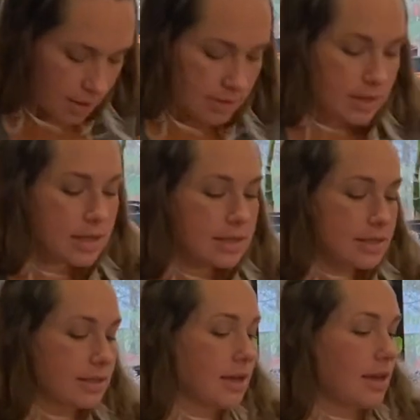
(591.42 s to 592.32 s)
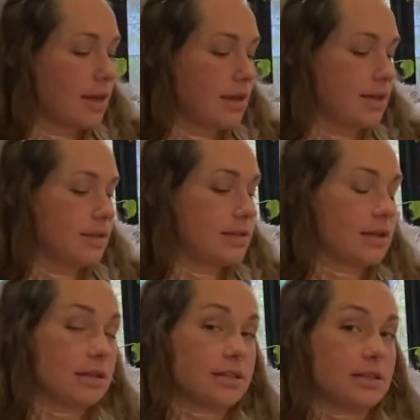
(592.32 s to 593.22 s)
This is,
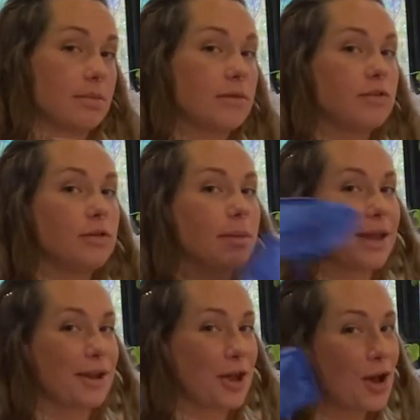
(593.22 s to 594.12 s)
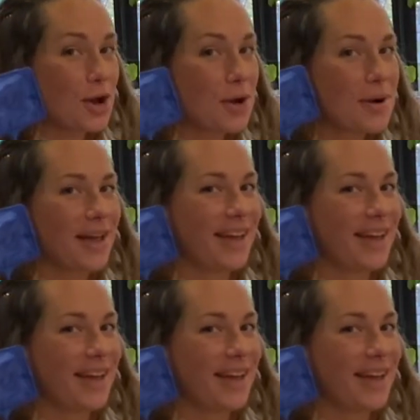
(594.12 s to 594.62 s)
some of you may know,